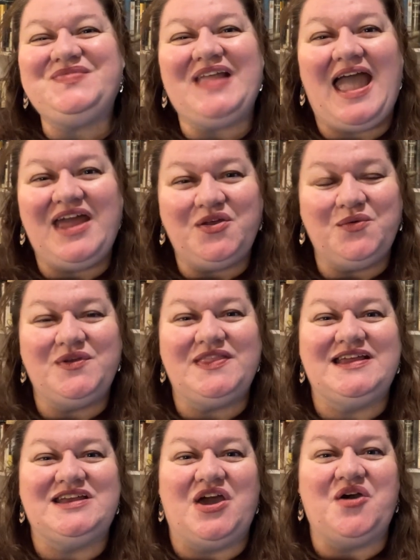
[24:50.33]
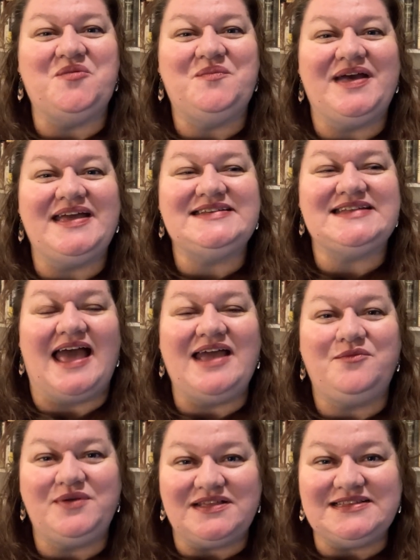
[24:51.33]
I don't really know, but I
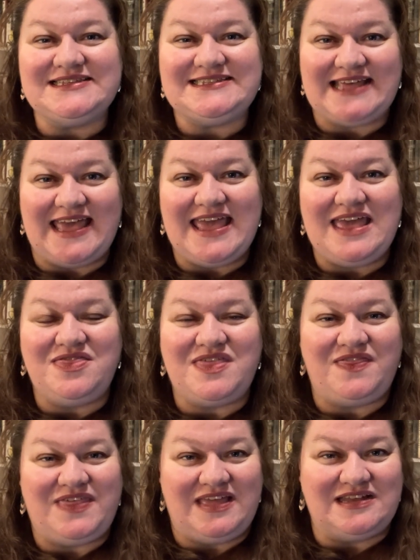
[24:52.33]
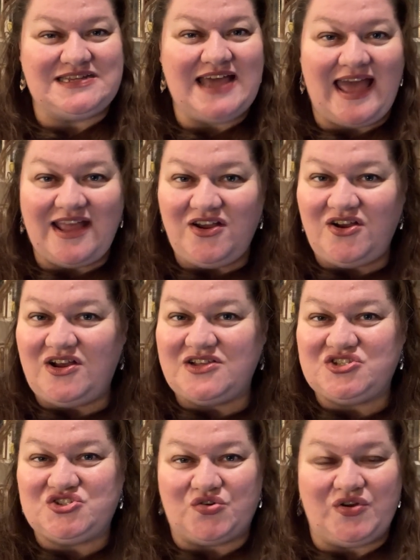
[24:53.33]
will say that the entire
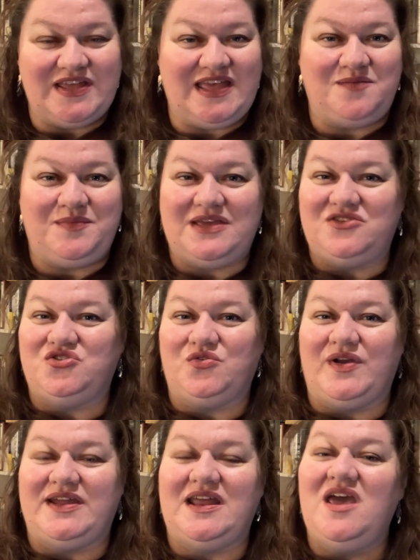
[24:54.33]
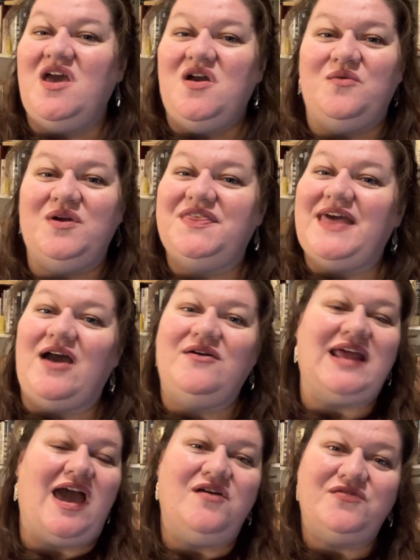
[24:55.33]
story can be enjoyed
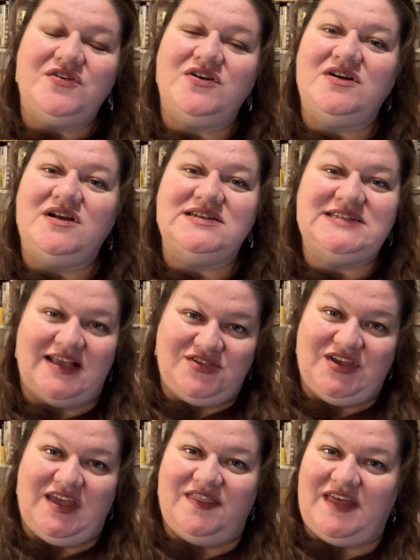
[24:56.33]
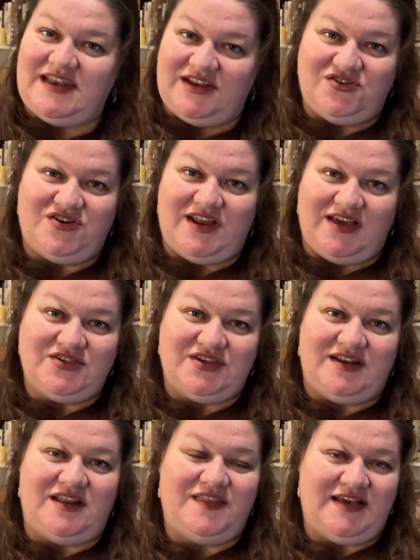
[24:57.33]
without ever touching that
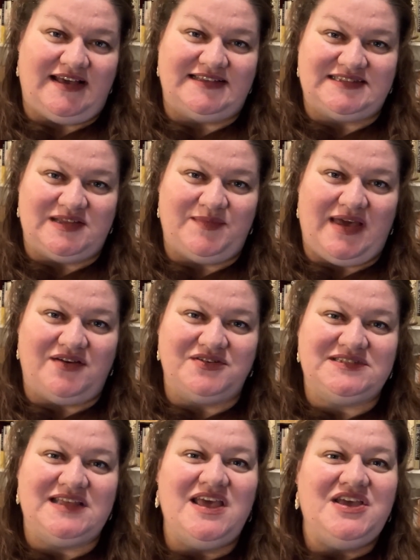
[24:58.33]
introduction, the custom house.